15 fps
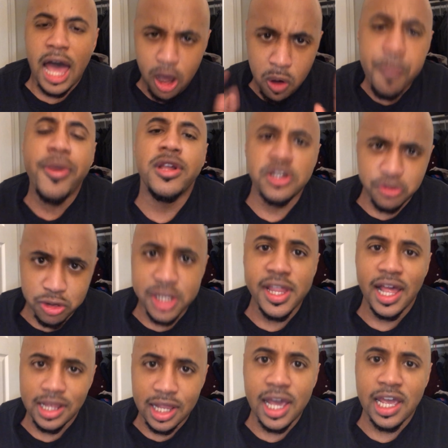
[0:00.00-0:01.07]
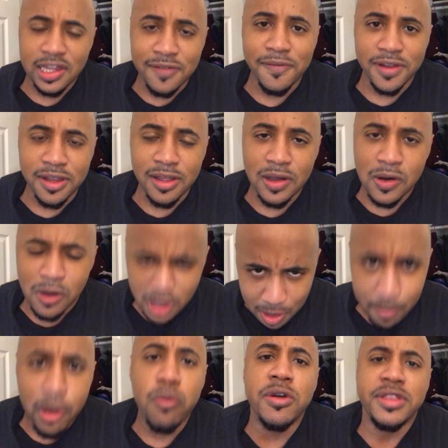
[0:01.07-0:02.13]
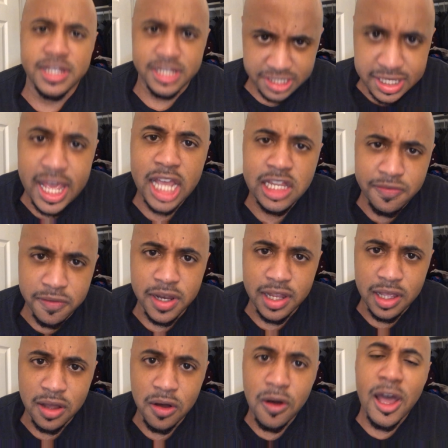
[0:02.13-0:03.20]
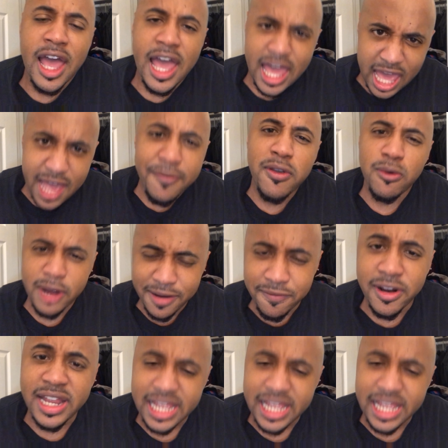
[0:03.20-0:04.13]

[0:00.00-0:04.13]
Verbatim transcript: I hope you enjoyed that last video, but with this next video, have you ever